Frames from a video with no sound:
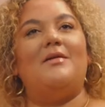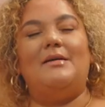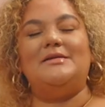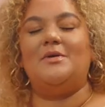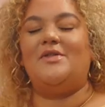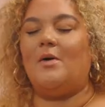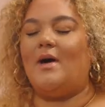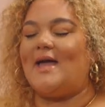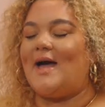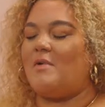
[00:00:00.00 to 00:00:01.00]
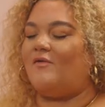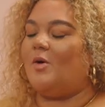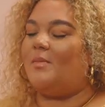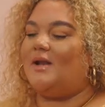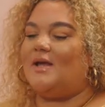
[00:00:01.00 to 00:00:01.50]
like, I'm comfortable with who I am. I've
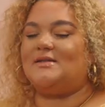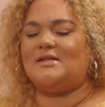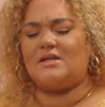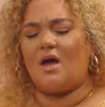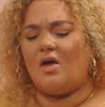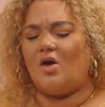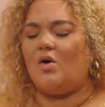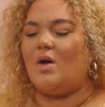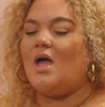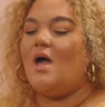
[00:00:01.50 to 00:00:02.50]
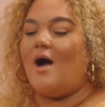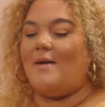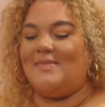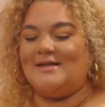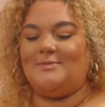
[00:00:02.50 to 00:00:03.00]
got my like style.
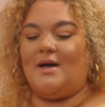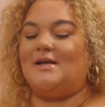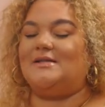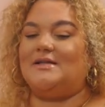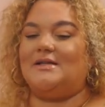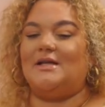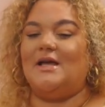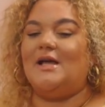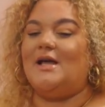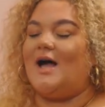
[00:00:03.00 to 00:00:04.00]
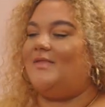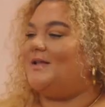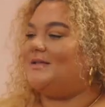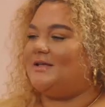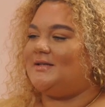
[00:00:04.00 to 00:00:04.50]
I'm this person,
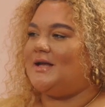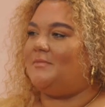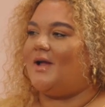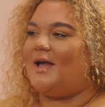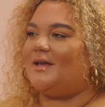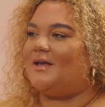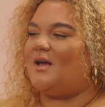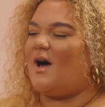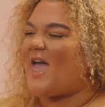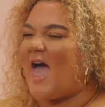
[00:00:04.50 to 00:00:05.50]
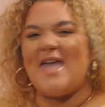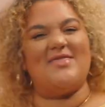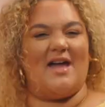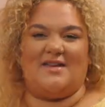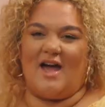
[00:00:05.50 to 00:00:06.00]
and then suddenly I'm like, I
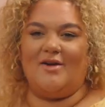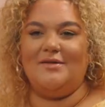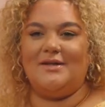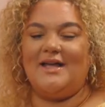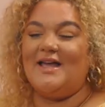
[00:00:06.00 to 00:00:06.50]
hate that now.